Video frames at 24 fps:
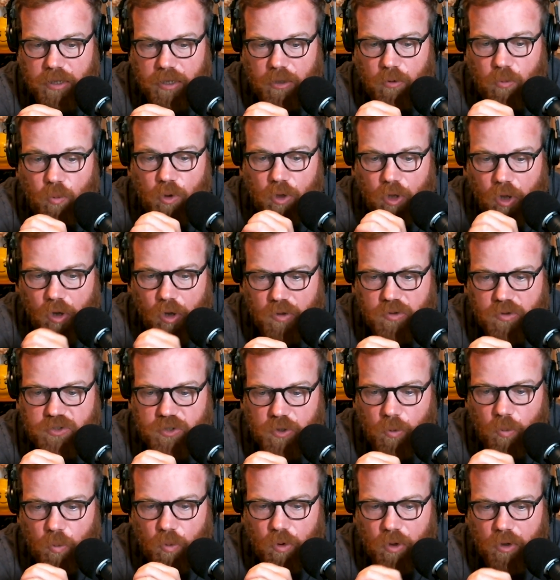and it will
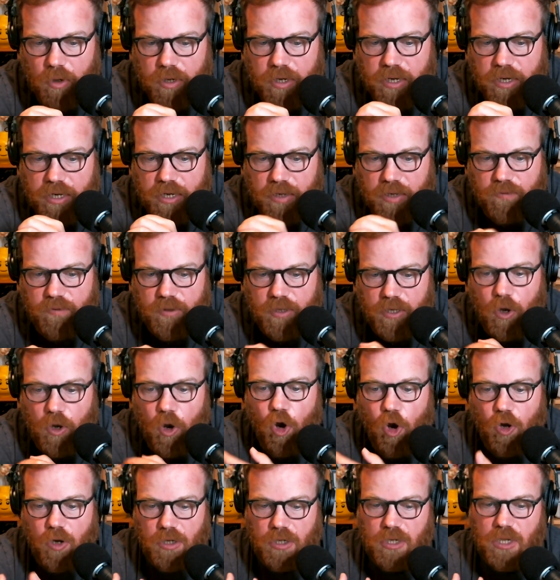also work in the
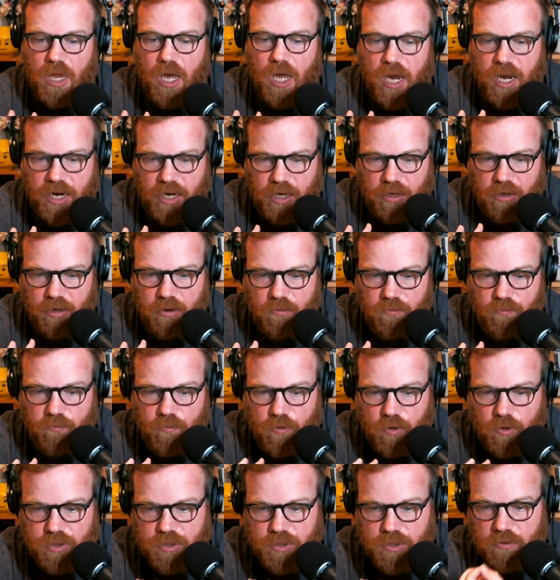online
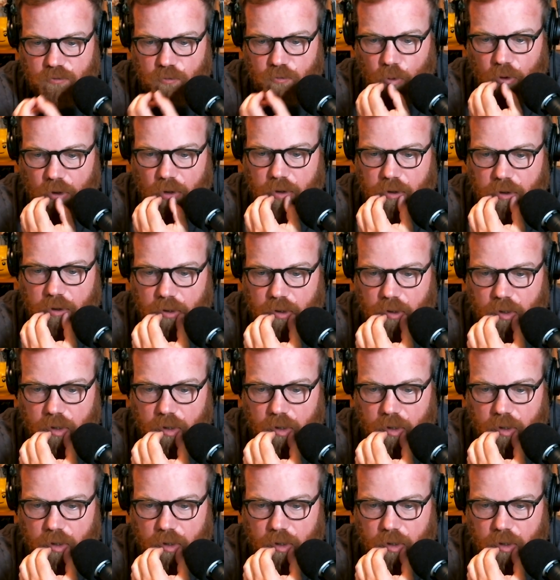version of Word.